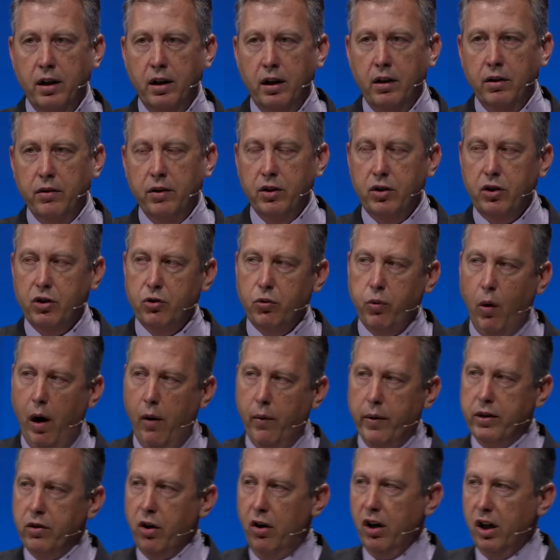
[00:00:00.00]
This is why we
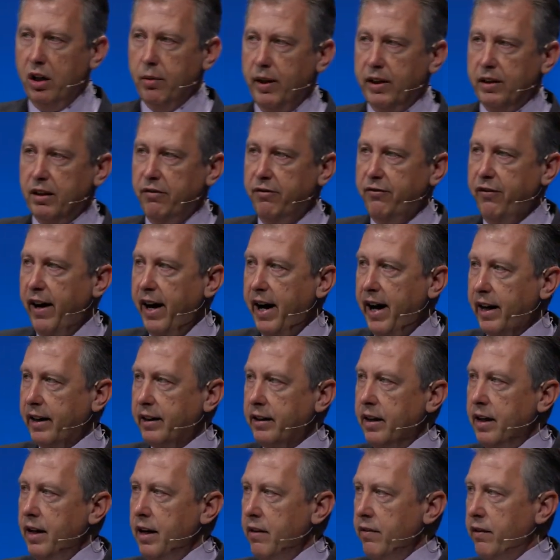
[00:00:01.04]
talk about the fact
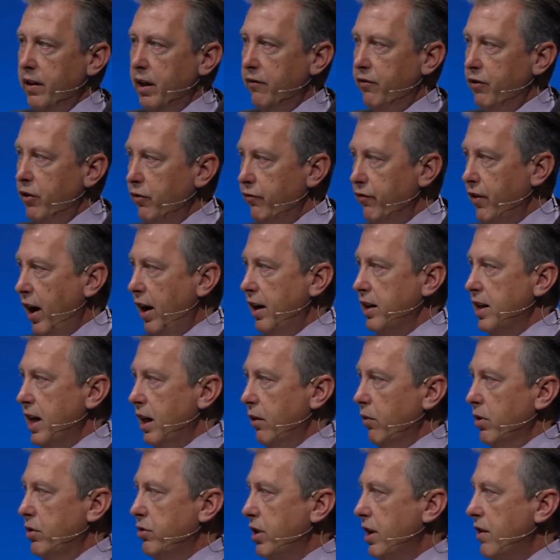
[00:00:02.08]
that if you have not yet
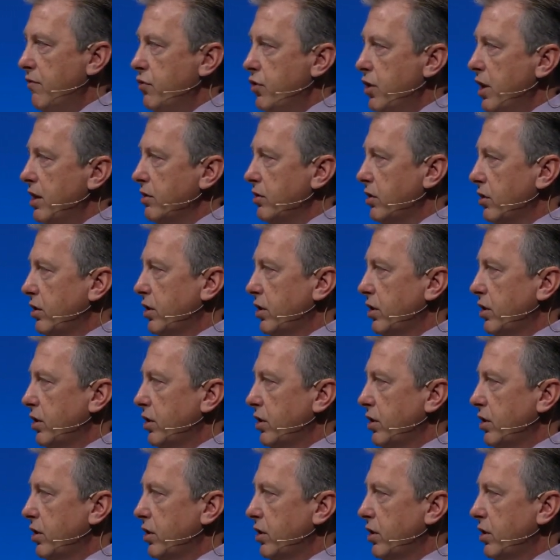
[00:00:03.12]
received Jesus